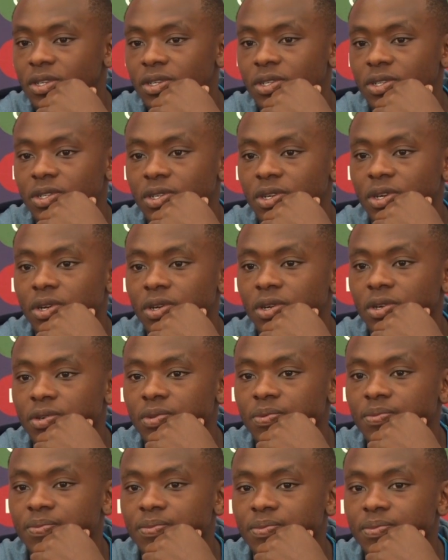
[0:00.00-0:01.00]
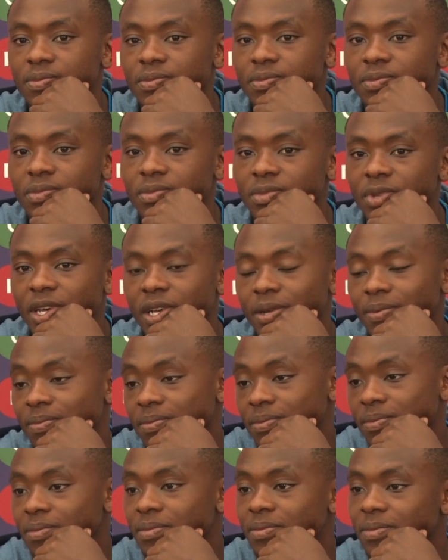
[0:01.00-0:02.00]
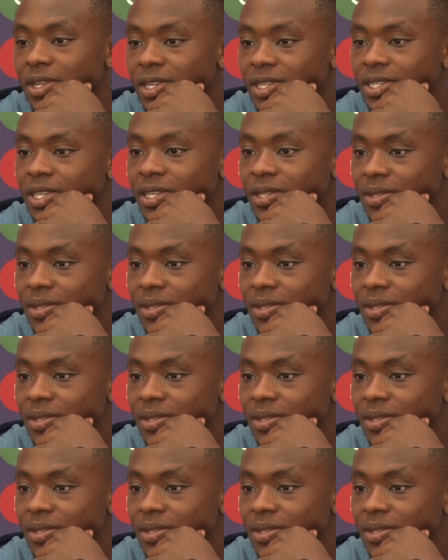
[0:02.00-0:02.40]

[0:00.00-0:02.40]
So, that's it.